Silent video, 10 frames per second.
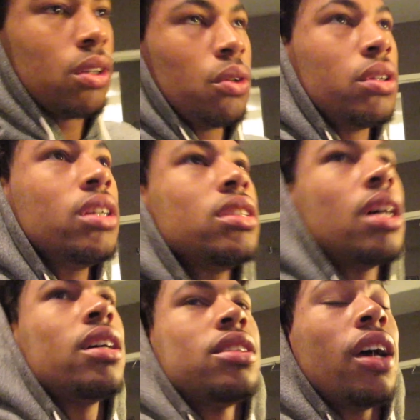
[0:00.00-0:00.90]
Oh, this
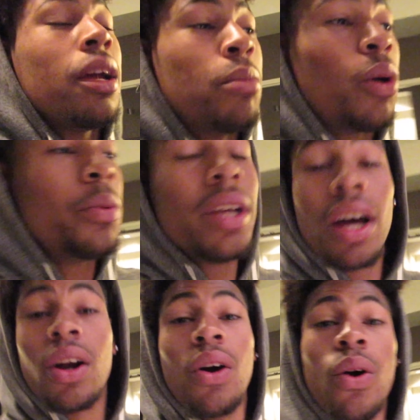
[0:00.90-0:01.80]
nice. Hey, bro, we
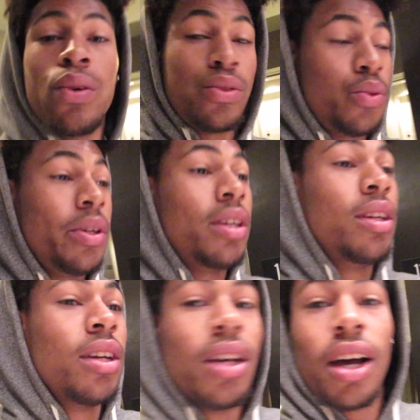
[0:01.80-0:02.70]
got a whole suite.
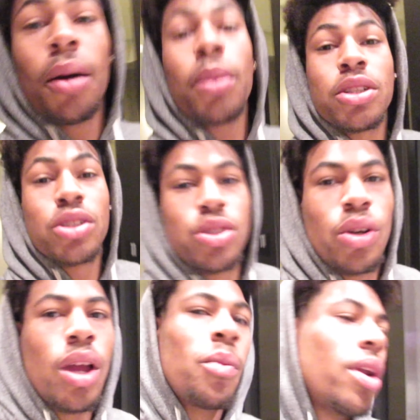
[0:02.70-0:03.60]
I'm about to show
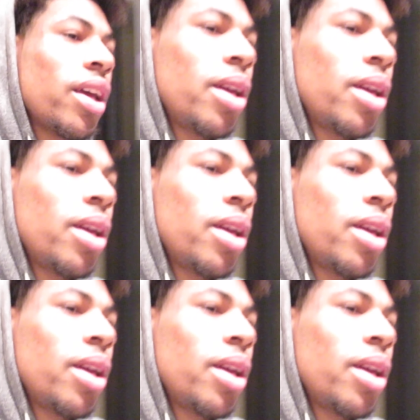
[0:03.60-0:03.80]
y'all when I